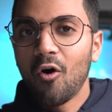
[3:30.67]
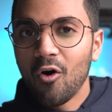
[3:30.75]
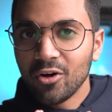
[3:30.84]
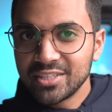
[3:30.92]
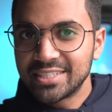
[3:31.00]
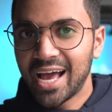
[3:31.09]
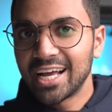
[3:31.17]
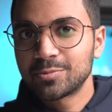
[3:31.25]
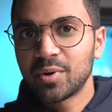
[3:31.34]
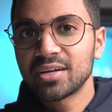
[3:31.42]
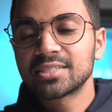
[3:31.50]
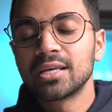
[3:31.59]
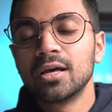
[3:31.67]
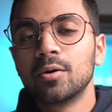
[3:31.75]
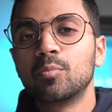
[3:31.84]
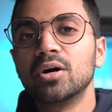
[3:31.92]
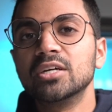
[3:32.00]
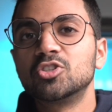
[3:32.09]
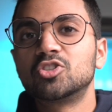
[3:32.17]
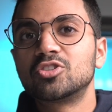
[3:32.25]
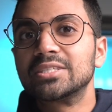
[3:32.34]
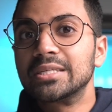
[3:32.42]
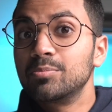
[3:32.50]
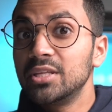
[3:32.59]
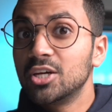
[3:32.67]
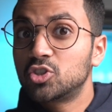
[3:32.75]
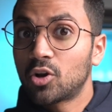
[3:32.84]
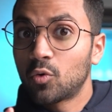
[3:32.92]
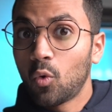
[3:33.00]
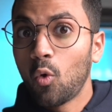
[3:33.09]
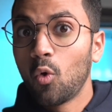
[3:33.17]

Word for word: all these aspects, but is simply a general